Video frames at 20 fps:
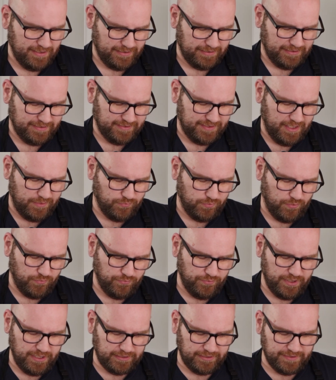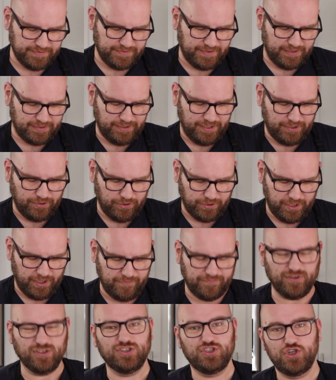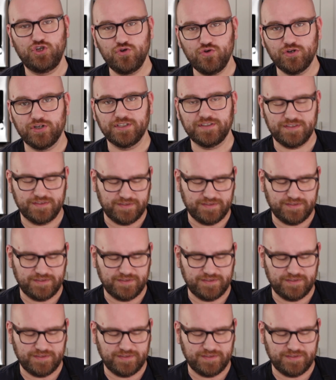Like I said, we're realistically looking for two good